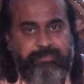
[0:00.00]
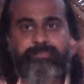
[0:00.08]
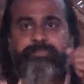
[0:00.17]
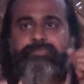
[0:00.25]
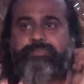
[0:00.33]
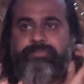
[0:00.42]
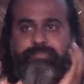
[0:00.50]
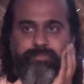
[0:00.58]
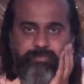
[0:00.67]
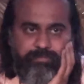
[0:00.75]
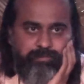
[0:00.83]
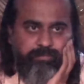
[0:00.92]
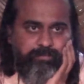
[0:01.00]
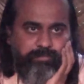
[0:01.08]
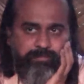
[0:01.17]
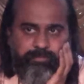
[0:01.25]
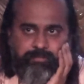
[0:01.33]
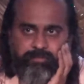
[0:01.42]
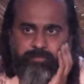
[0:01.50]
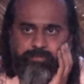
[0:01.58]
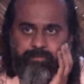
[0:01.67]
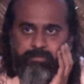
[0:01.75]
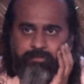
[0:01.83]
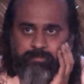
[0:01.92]

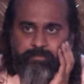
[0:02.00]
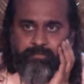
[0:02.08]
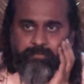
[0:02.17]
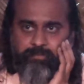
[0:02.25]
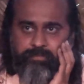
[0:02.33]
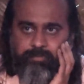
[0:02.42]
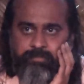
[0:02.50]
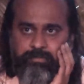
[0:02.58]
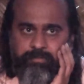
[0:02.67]
Nobody speaks.